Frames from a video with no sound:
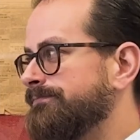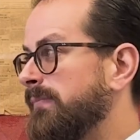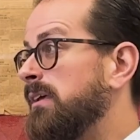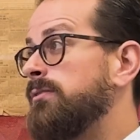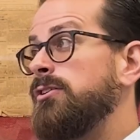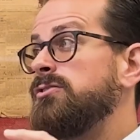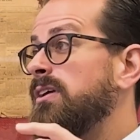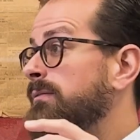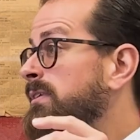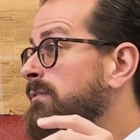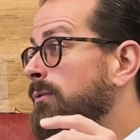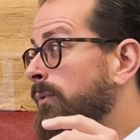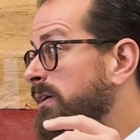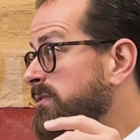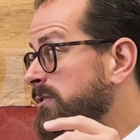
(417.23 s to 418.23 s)
Especially,
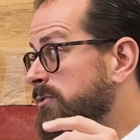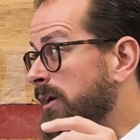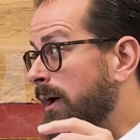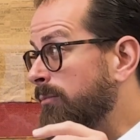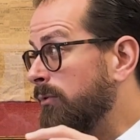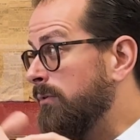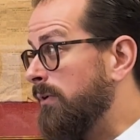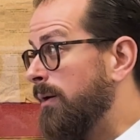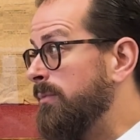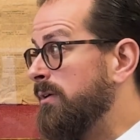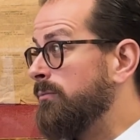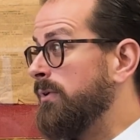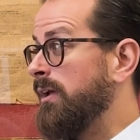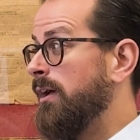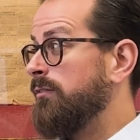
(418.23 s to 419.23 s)
Wesley Chapel,
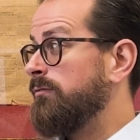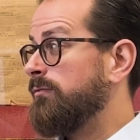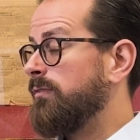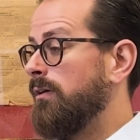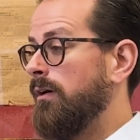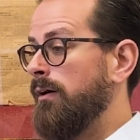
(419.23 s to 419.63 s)
we have